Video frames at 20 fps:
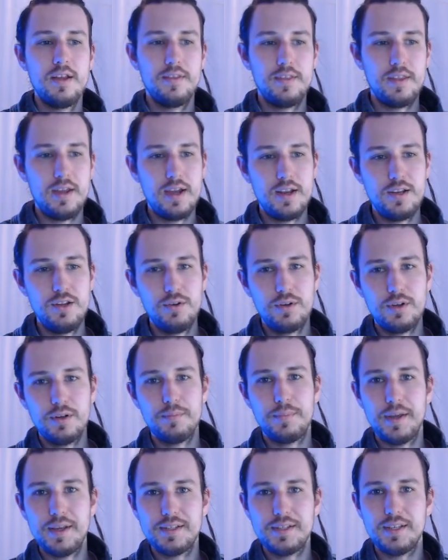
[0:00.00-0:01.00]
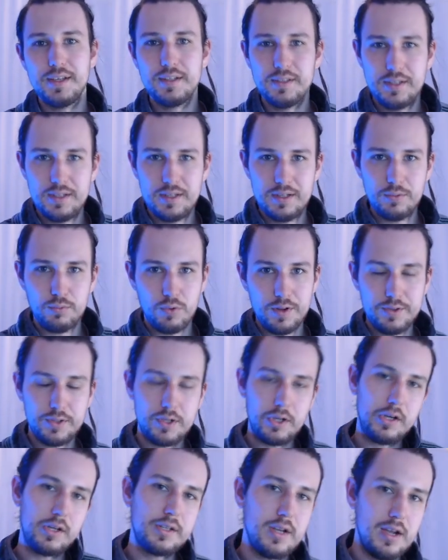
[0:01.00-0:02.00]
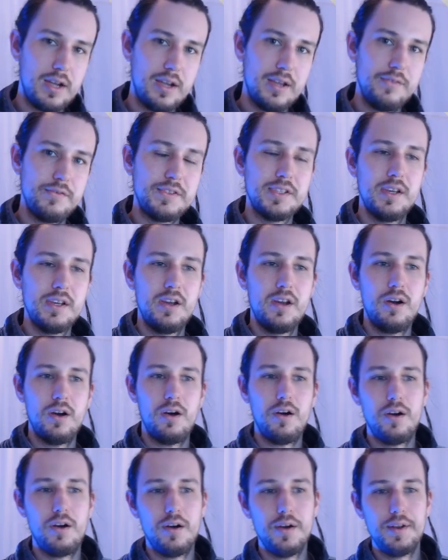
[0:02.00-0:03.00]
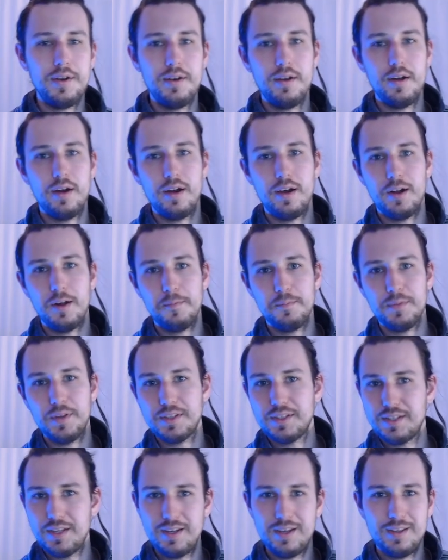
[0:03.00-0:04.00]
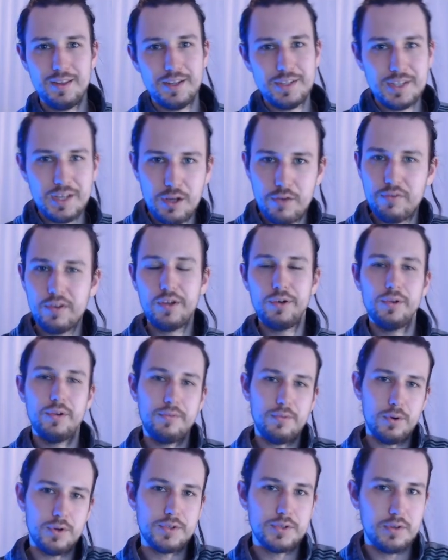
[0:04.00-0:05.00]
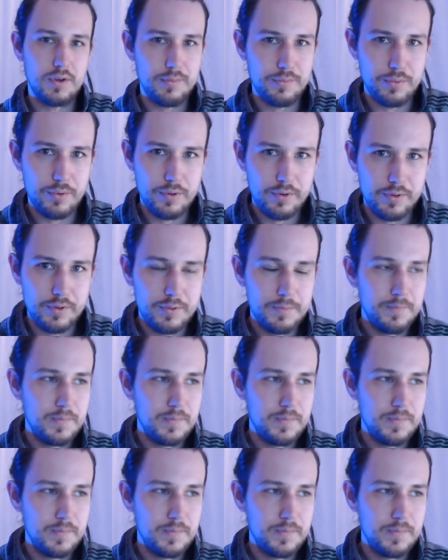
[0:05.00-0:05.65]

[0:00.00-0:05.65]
then you could basically run Dark Knives on let's say you have a Guild Enforcer on board.